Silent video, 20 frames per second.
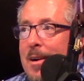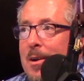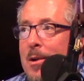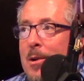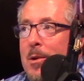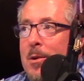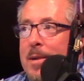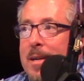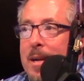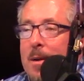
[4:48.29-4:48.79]

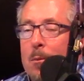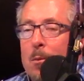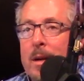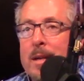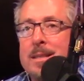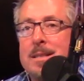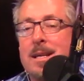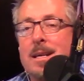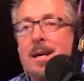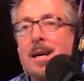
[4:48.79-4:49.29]
who cares?
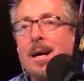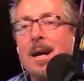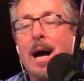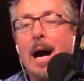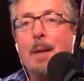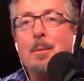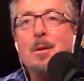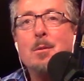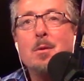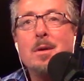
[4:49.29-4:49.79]
What is it?
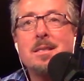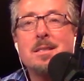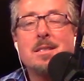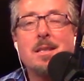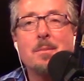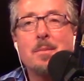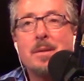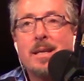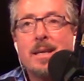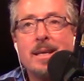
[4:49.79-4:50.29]
I mean, what is
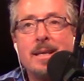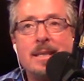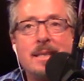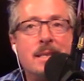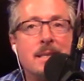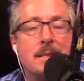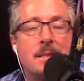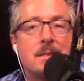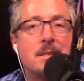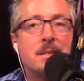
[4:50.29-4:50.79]
some kid
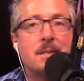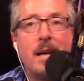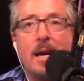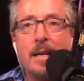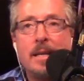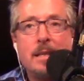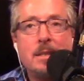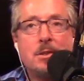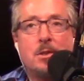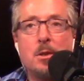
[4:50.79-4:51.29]
that
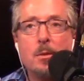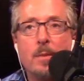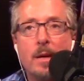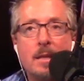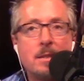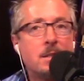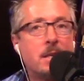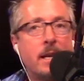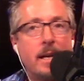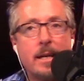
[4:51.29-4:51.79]
studies too
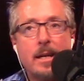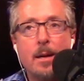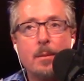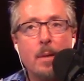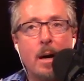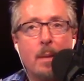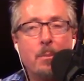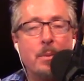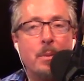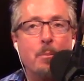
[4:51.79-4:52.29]
much going to come
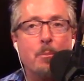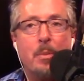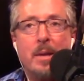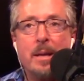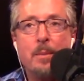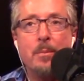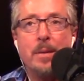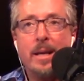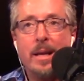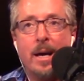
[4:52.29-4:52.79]
up and
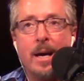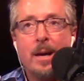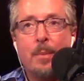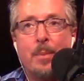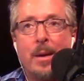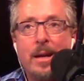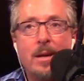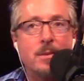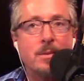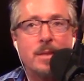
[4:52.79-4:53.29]
beat me
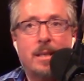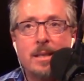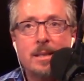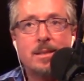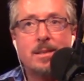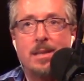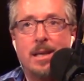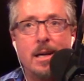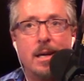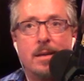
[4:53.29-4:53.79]
up? I don't think
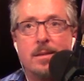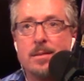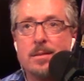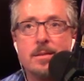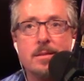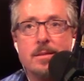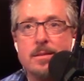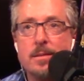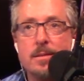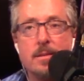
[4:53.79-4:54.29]
so.
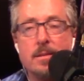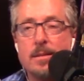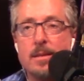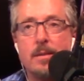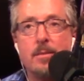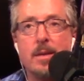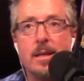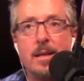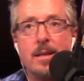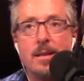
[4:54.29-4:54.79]

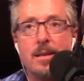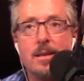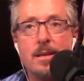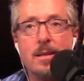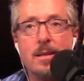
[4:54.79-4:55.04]
I mean,